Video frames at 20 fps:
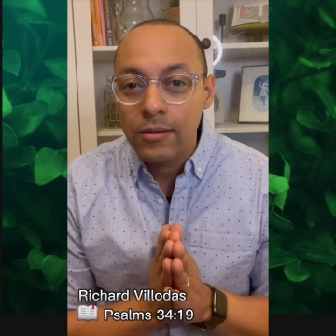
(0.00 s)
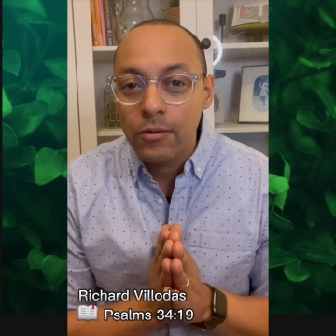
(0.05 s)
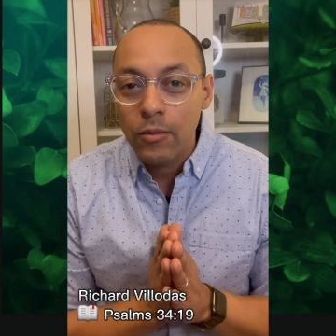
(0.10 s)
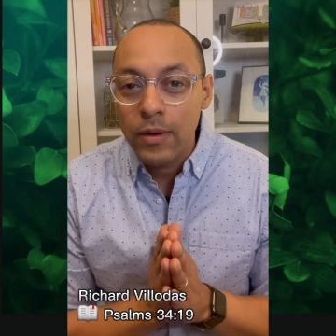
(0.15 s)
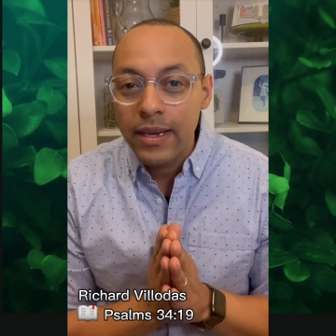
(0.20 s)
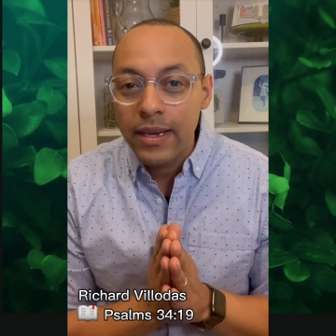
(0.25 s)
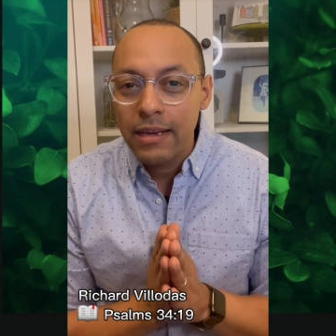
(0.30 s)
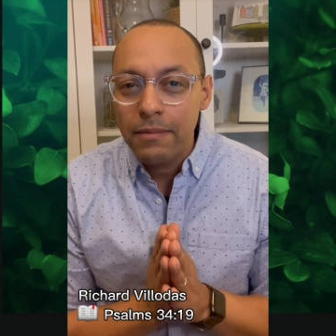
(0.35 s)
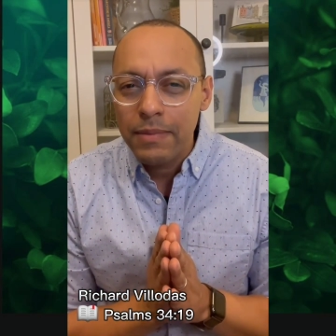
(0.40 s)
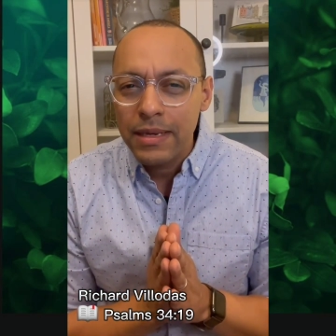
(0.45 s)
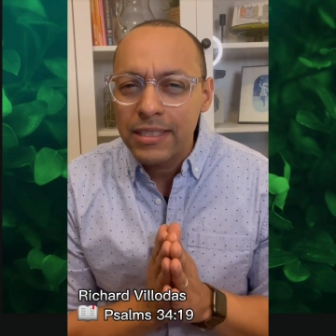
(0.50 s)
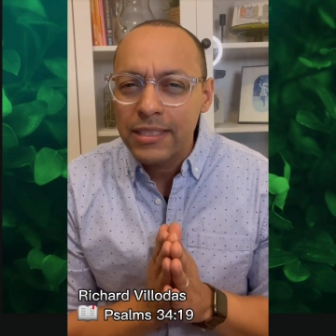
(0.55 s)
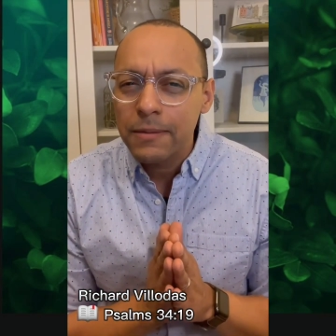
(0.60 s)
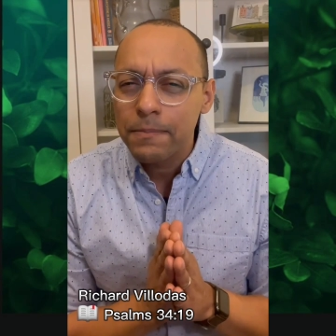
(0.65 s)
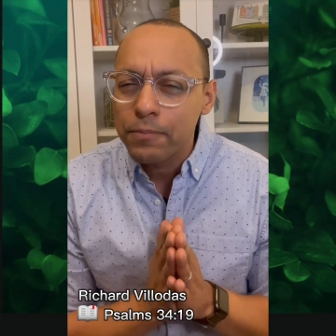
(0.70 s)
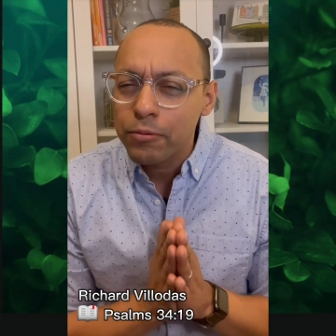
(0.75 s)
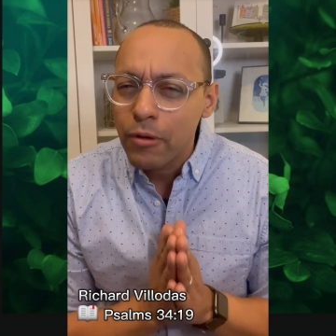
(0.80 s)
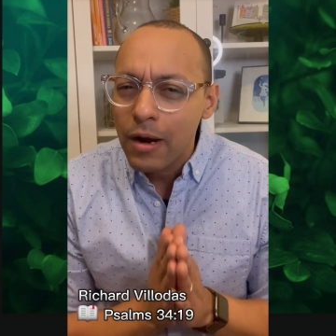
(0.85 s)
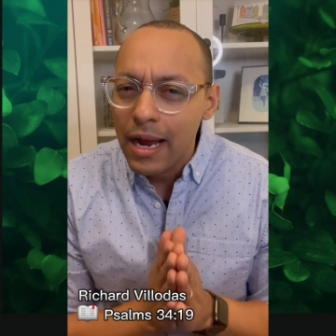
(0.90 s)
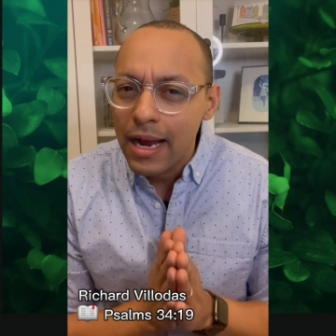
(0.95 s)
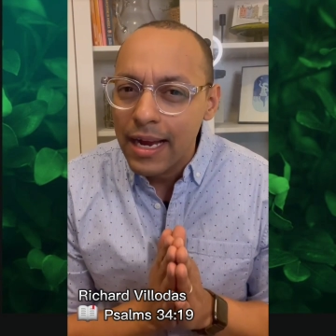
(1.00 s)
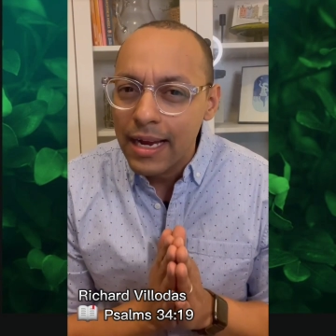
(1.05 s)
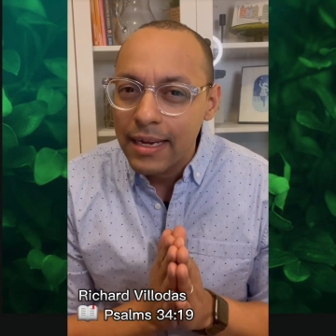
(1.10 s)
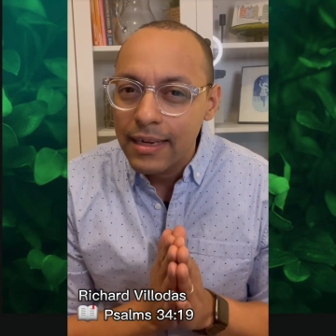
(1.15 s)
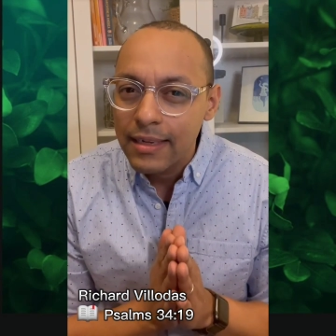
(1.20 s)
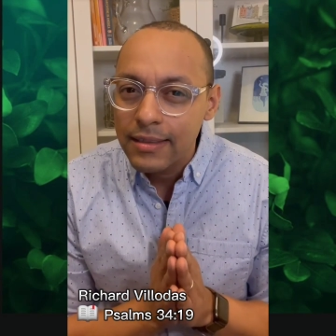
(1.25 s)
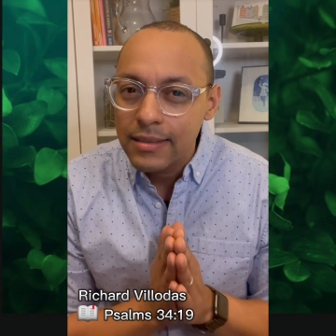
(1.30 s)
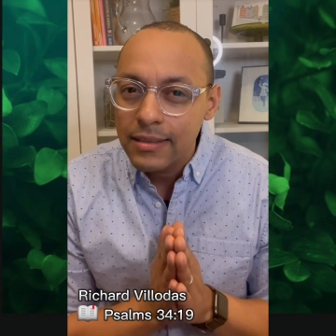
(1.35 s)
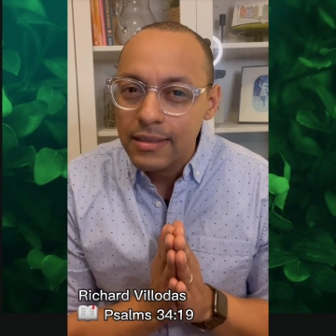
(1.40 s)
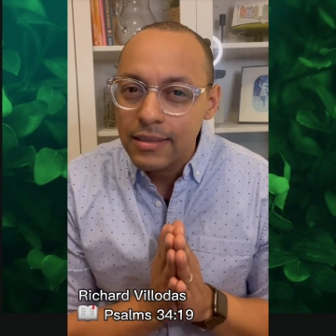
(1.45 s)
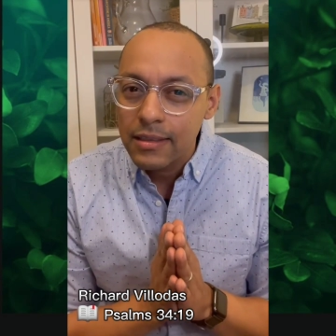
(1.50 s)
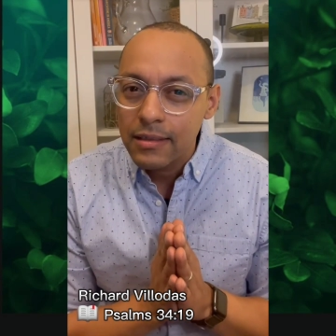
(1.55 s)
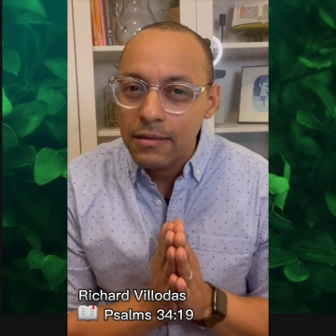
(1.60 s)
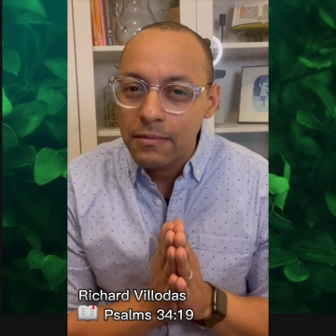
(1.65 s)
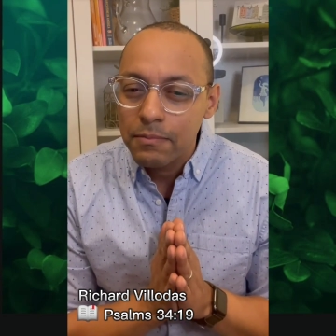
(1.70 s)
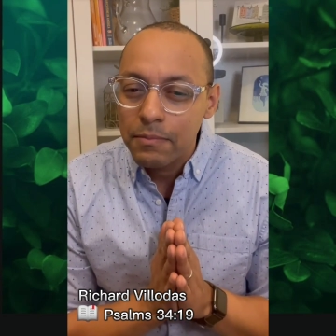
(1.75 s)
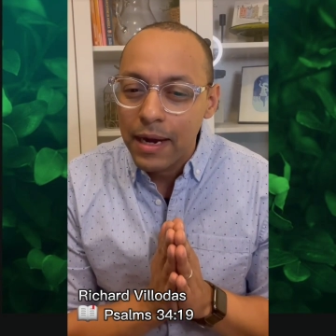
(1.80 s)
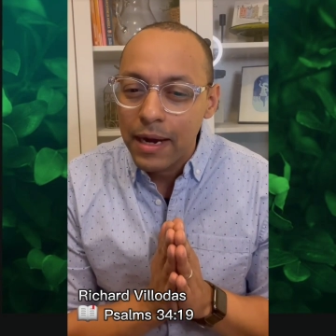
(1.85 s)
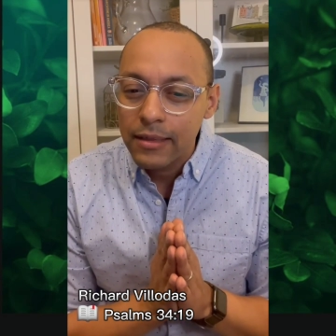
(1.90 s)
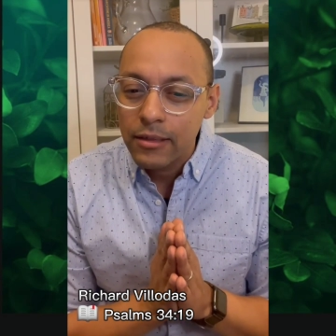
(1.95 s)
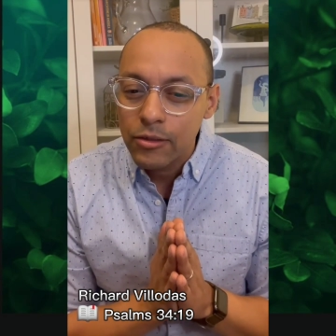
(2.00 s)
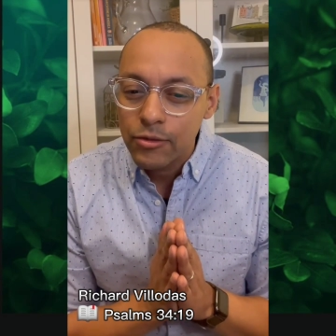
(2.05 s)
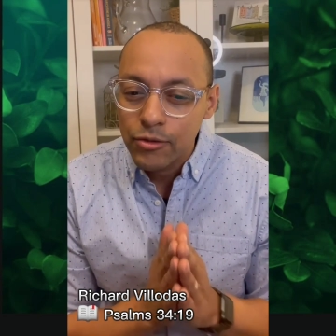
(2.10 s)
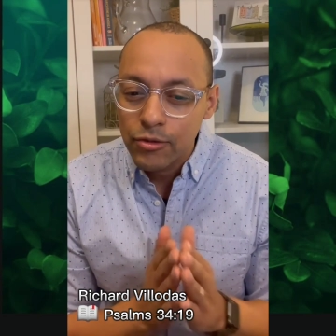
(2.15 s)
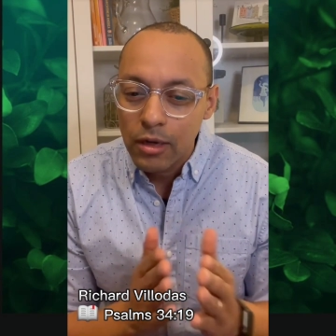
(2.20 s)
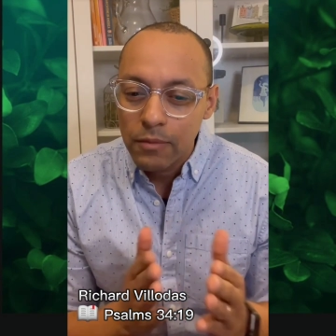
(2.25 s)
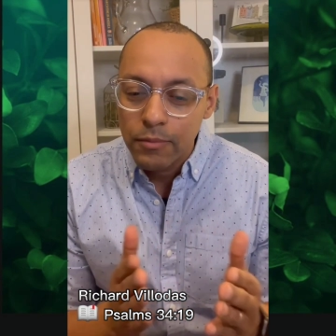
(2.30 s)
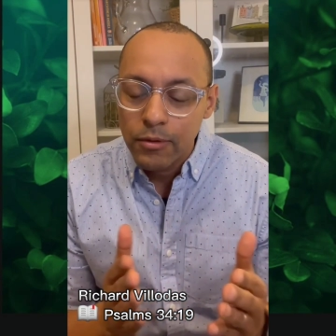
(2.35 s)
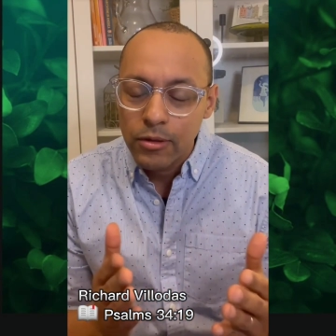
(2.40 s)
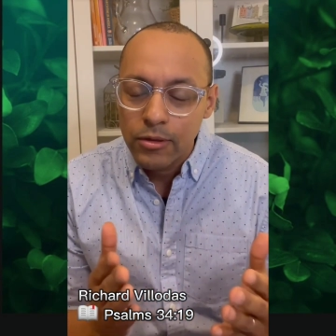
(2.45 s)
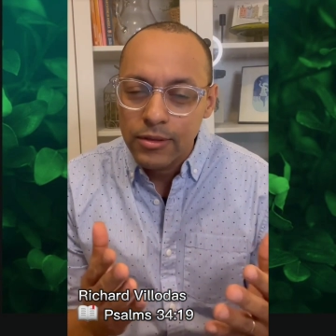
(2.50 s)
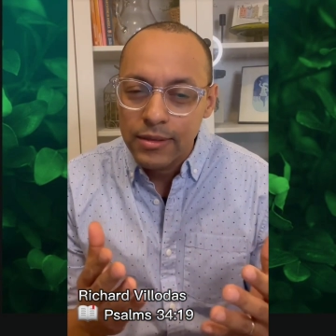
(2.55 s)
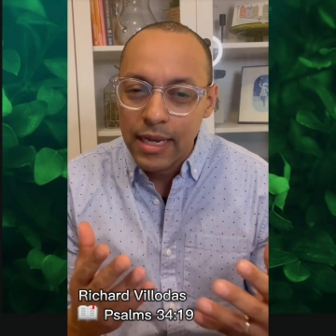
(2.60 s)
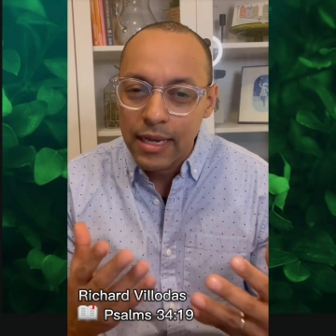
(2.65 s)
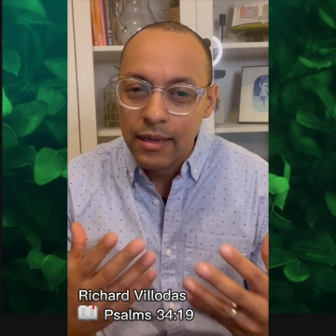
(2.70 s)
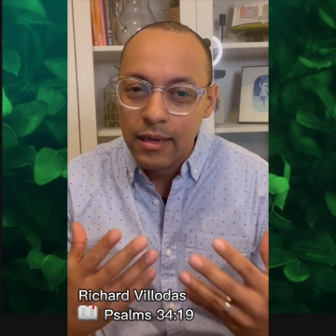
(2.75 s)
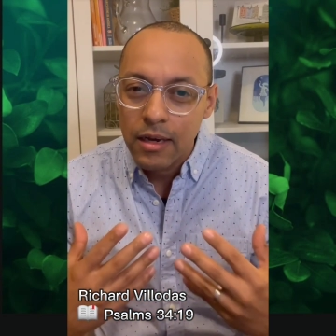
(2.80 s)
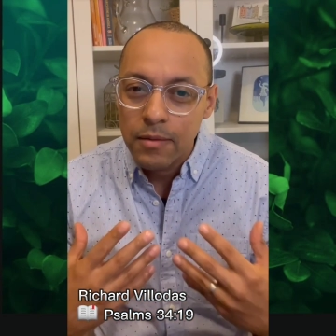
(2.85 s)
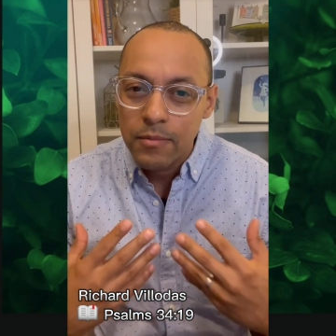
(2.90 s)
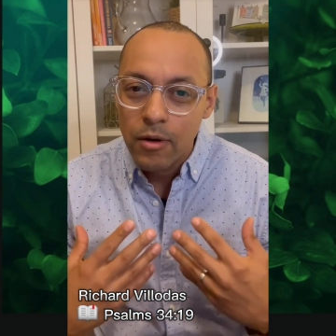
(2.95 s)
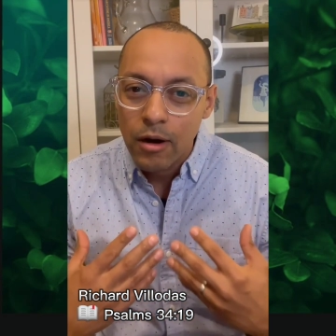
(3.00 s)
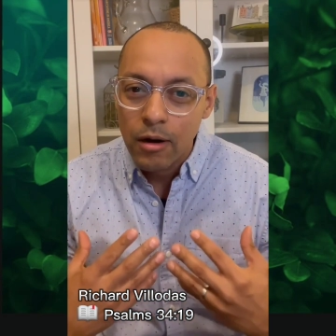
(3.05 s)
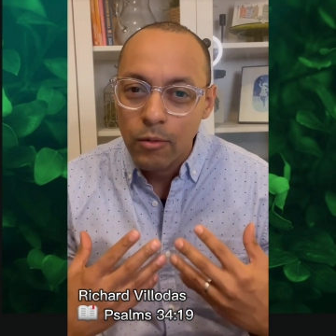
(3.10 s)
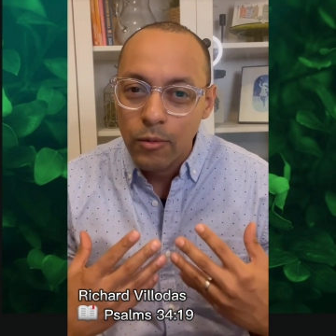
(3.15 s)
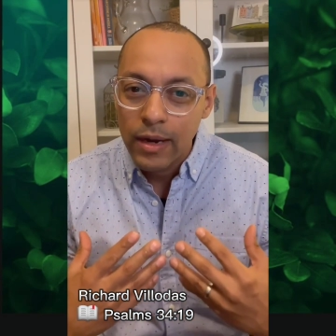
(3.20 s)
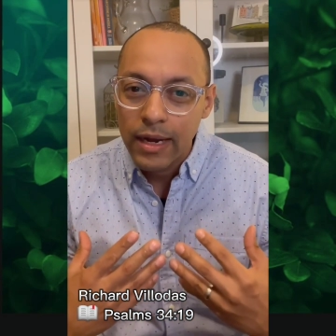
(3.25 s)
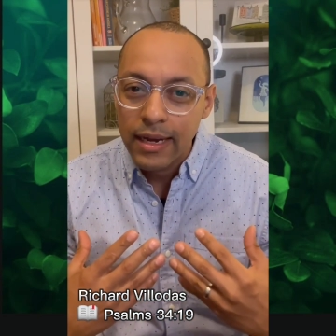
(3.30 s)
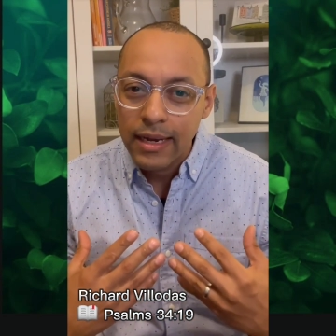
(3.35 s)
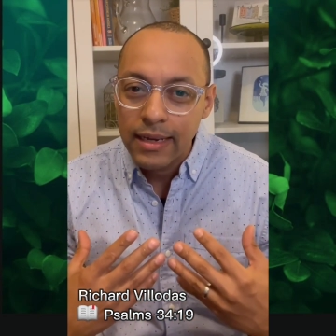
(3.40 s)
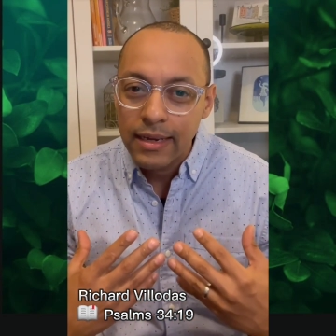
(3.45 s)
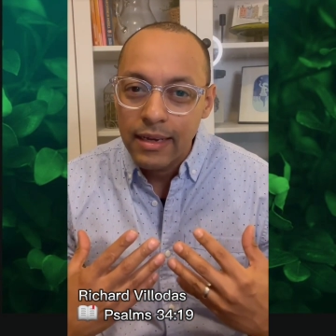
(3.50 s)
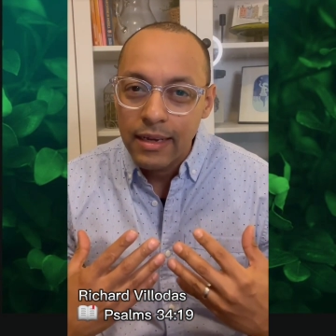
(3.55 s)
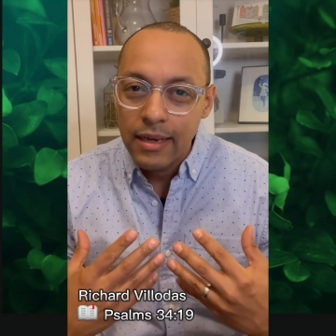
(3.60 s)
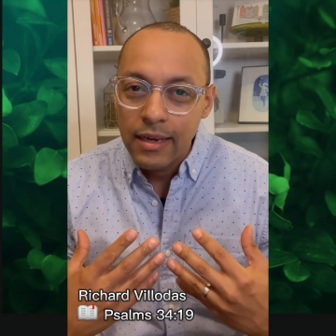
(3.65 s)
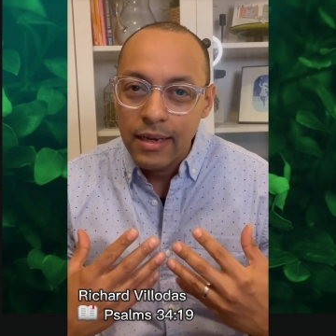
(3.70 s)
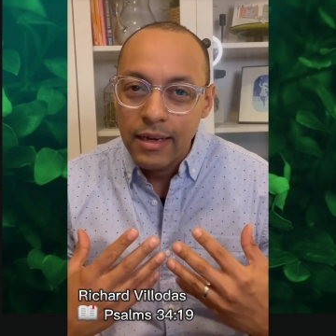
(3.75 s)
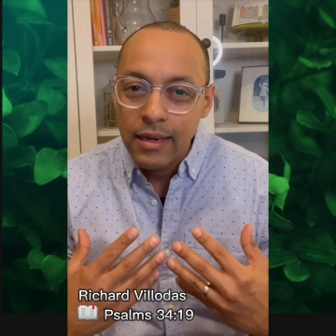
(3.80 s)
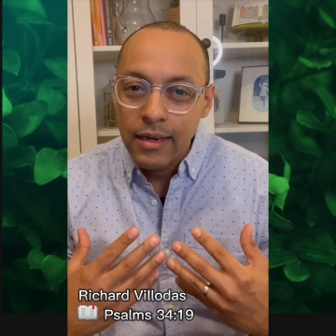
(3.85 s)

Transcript: we can be surprised by the troubles that come our way.